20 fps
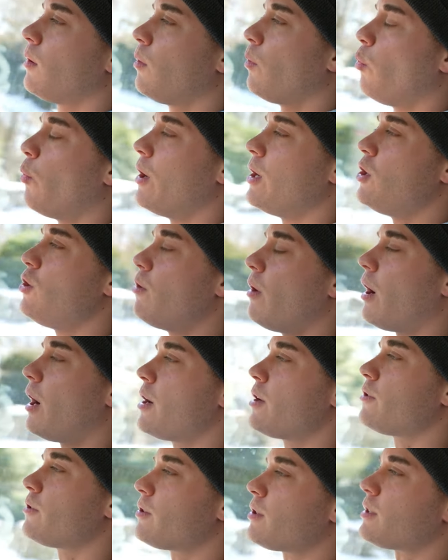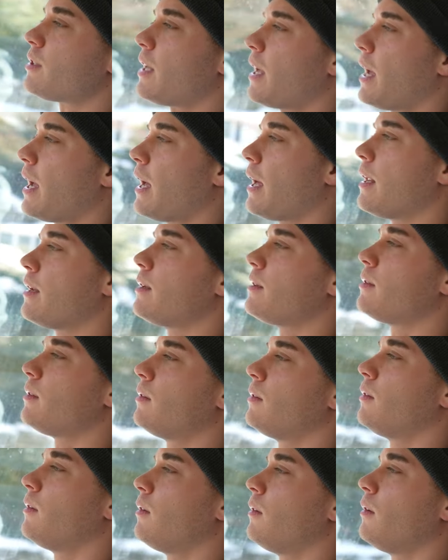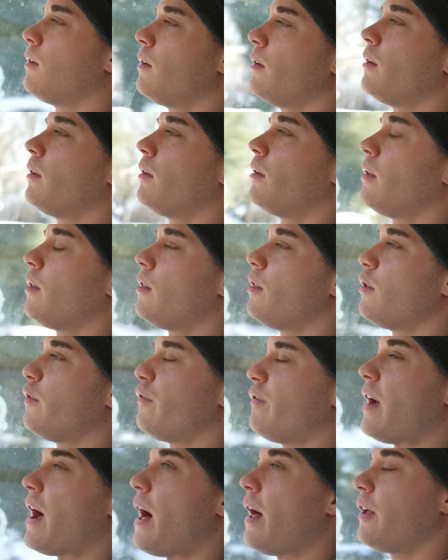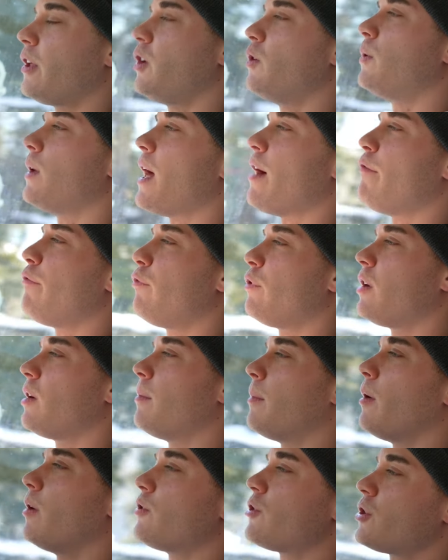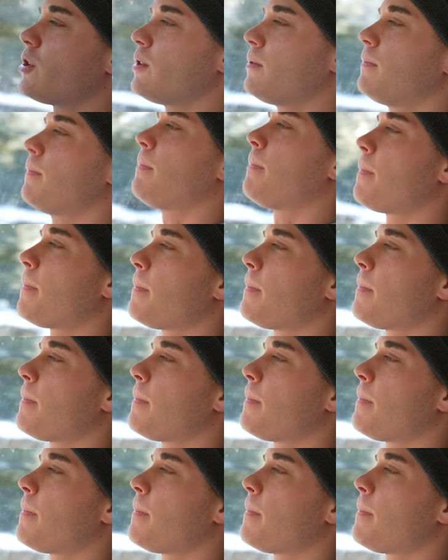when you understand the value in every emotion,